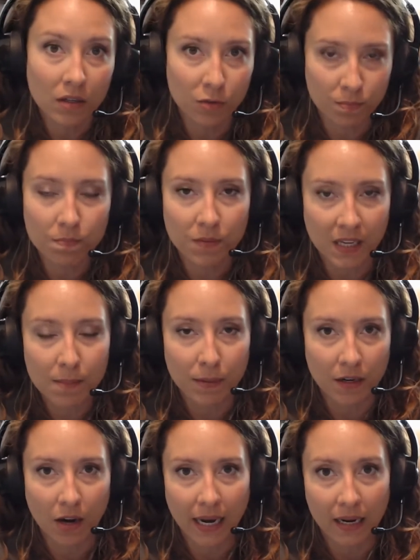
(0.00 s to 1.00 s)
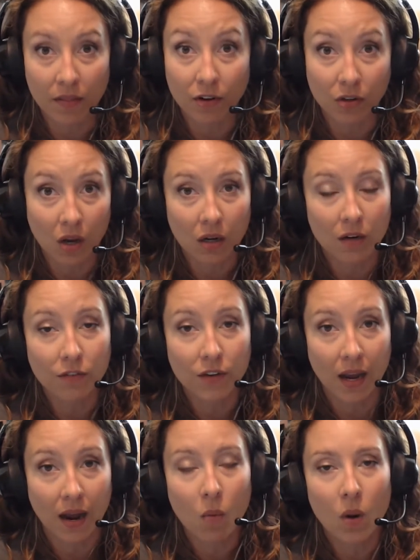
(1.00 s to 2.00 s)
You keep your hand in there long enough,
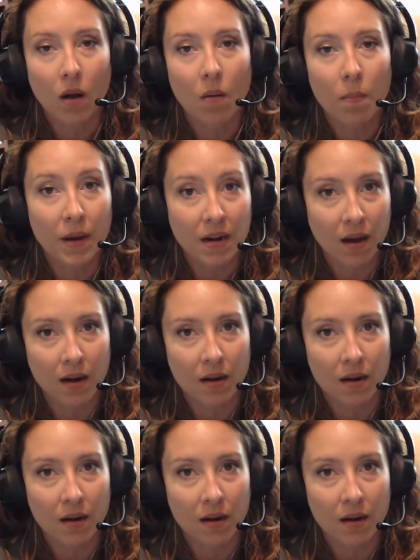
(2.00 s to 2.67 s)
yeah, it will, but not